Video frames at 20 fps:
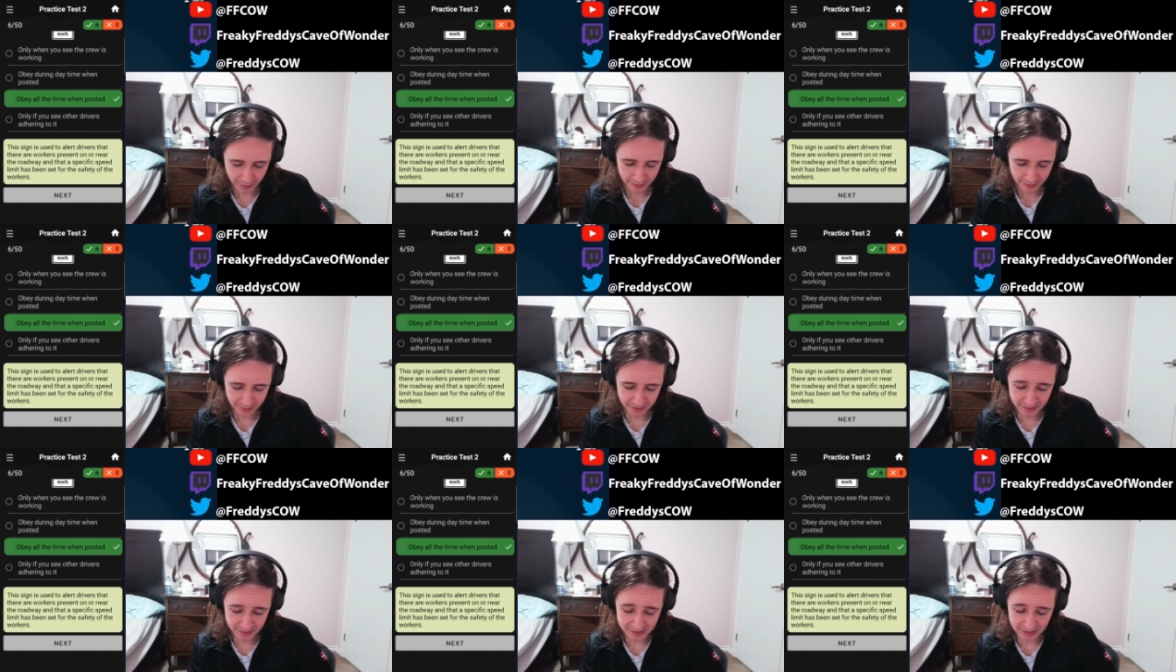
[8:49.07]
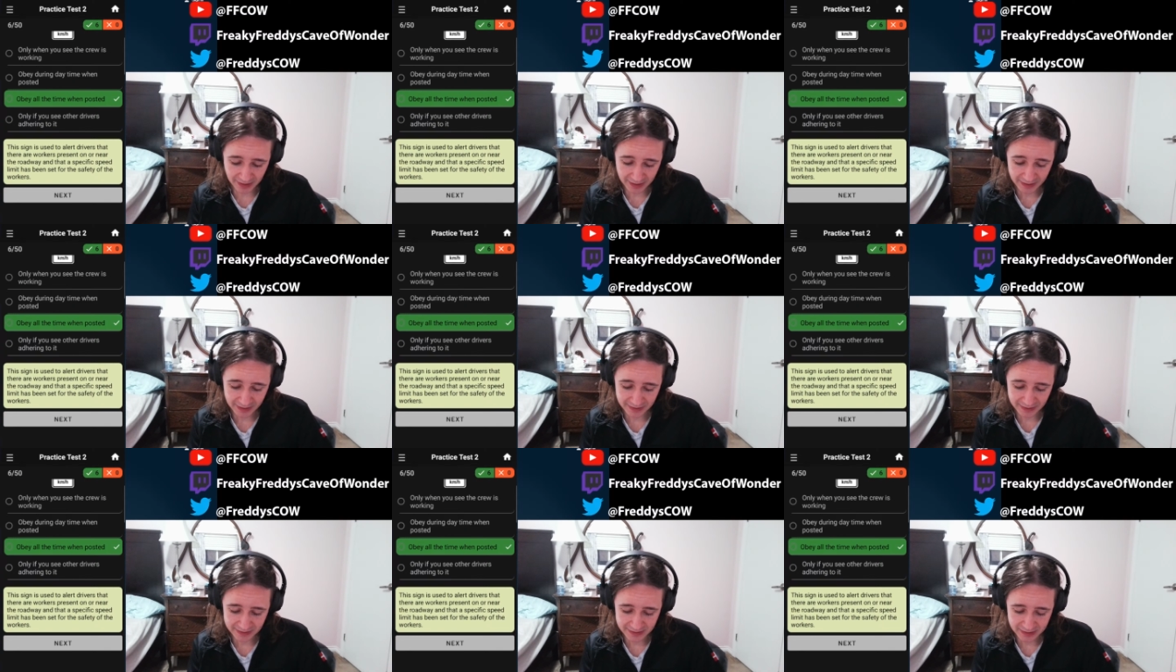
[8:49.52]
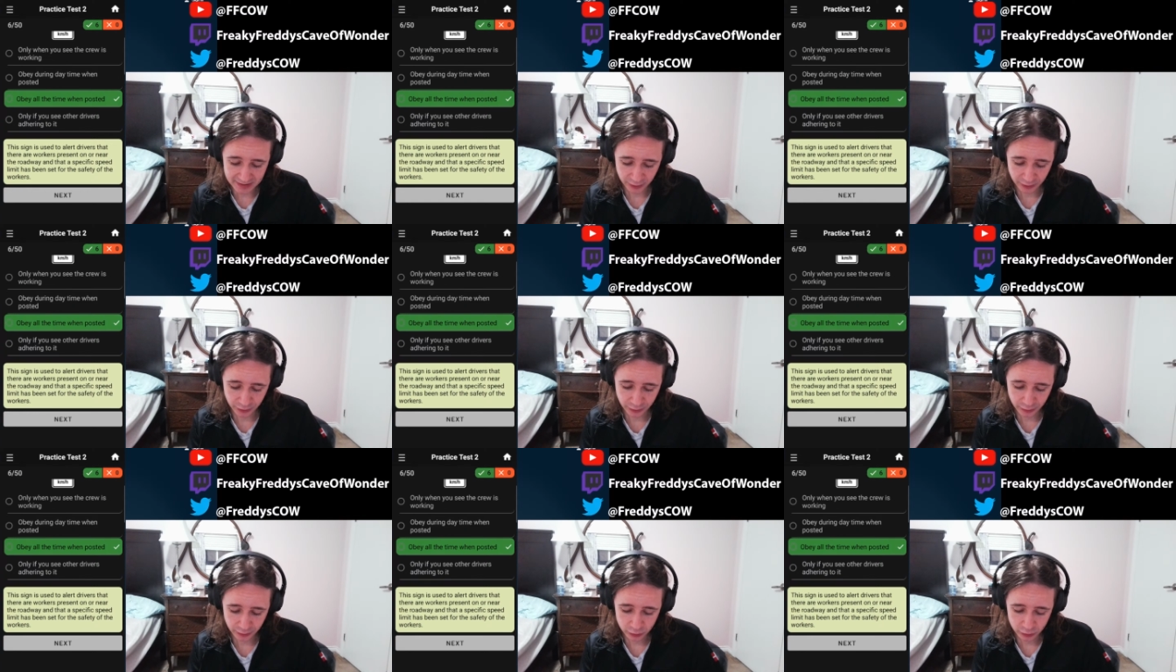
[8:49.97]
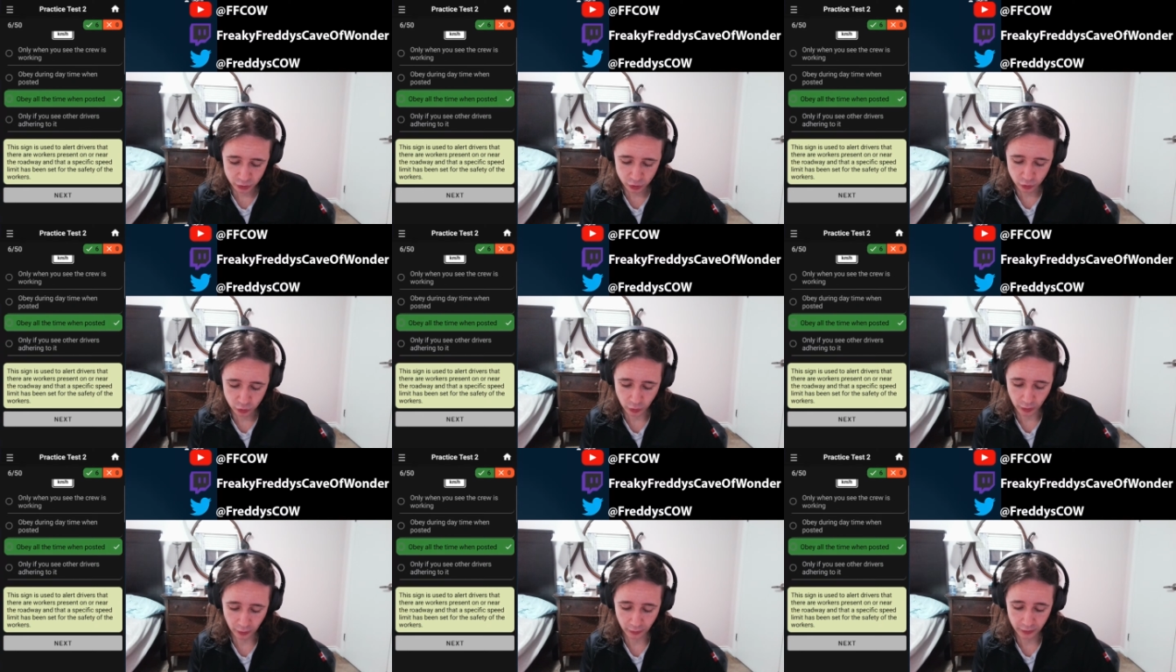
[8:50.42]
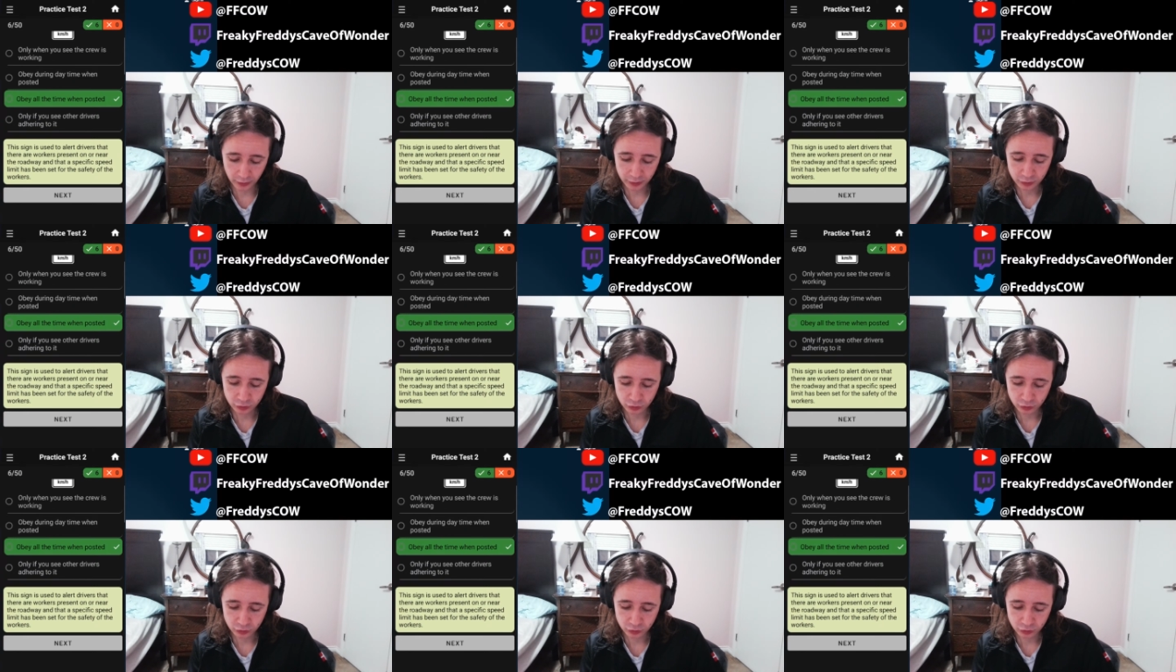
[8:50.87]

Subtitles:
This sign is used to alert